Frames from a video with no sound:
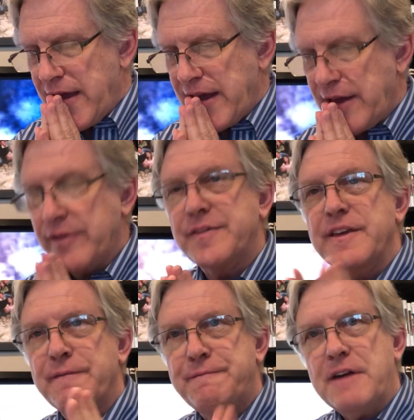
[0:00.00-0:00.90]
is the
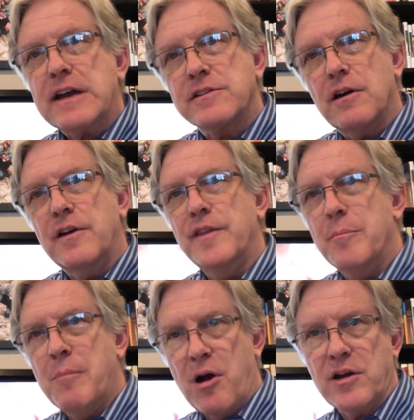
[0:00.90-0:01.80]
effect on the
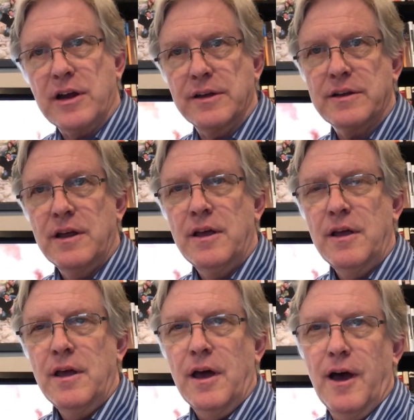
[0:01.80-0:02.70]
market
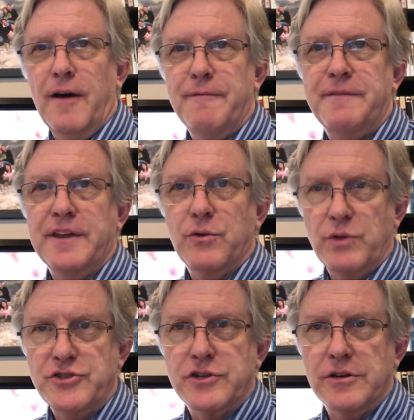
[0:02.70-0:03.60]
of the
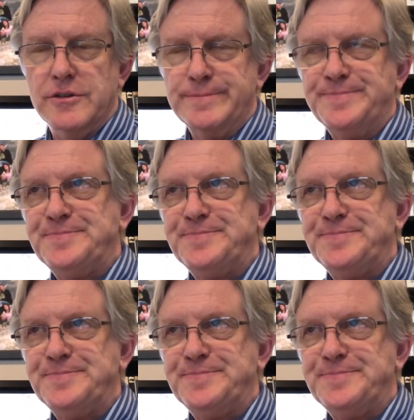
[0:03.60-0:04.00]
original.